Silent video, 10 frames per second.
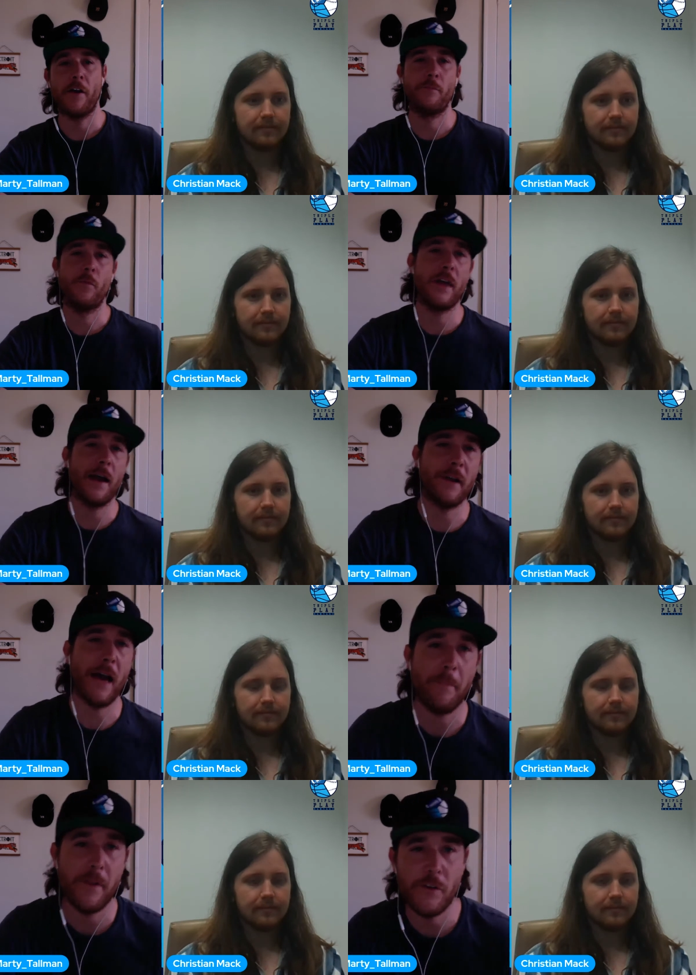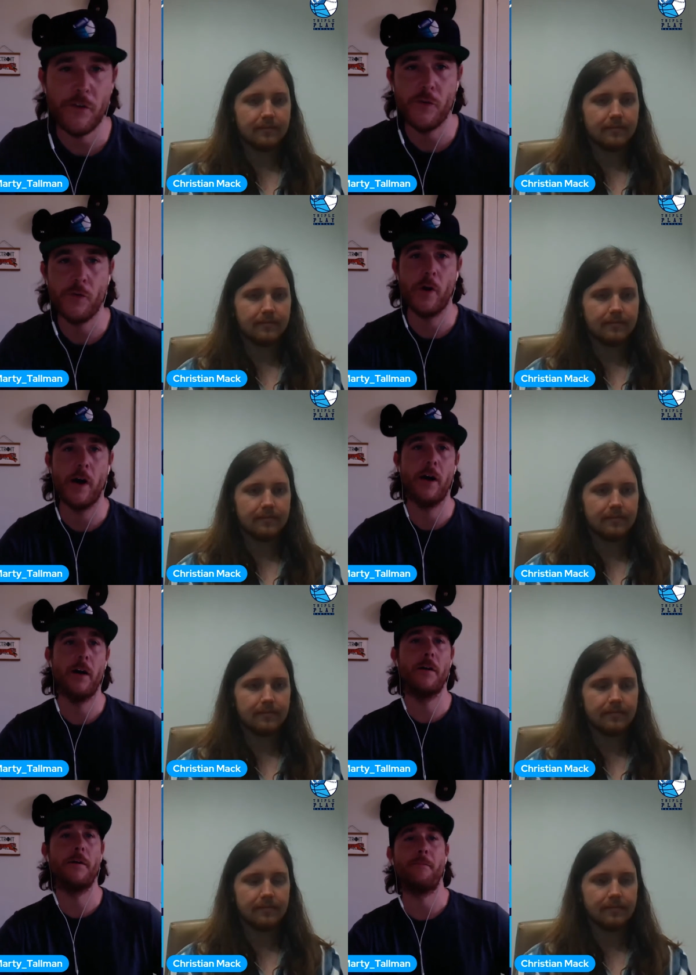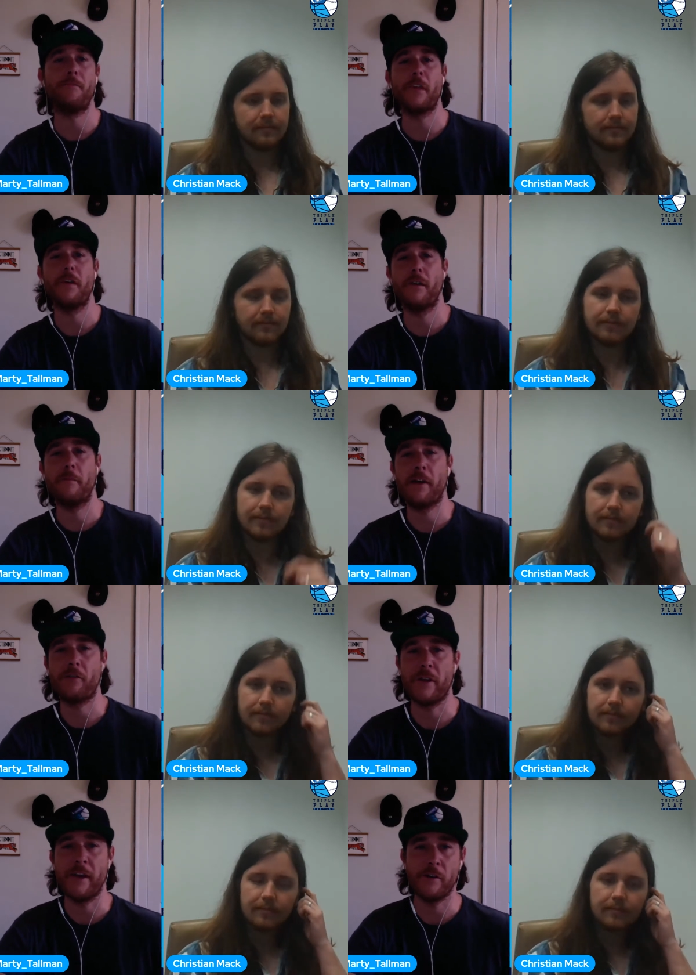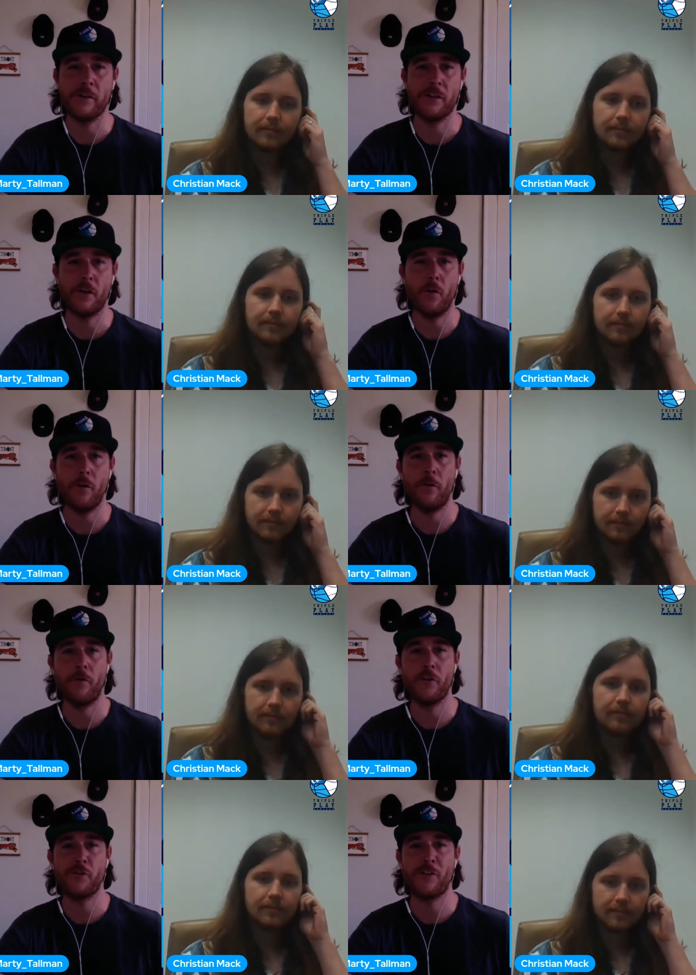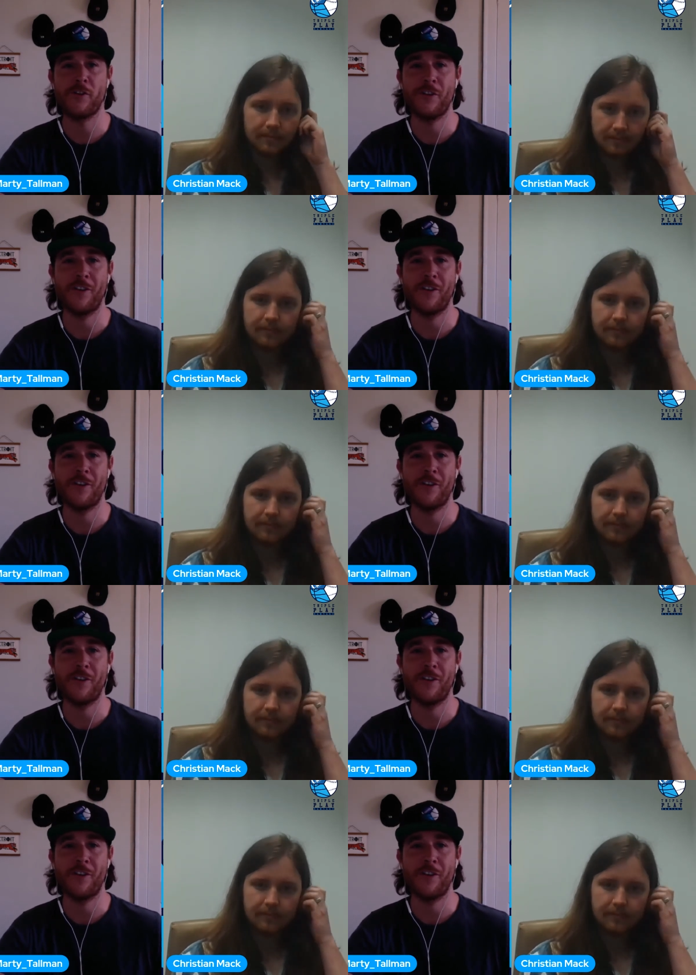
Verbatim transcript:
Speaker 1: Well, yeah, I'm going to hop into um, uh, my three hitters. So first, we're going to start